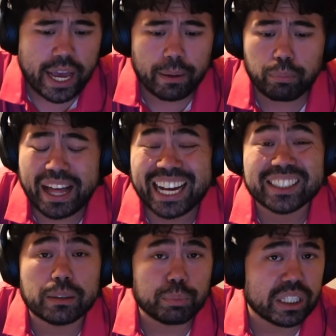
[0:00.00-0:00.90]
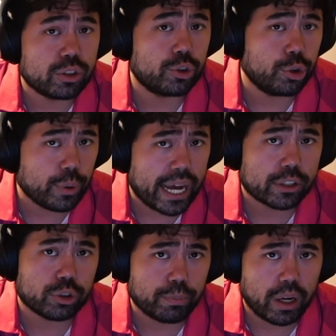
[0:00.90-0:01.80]
and black simply has two
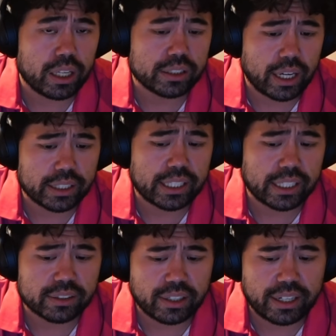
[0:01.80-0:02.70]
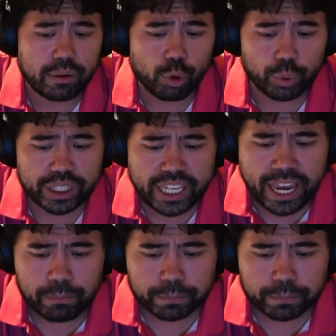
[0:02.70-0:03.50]
extra pawns on the king side and will win the game.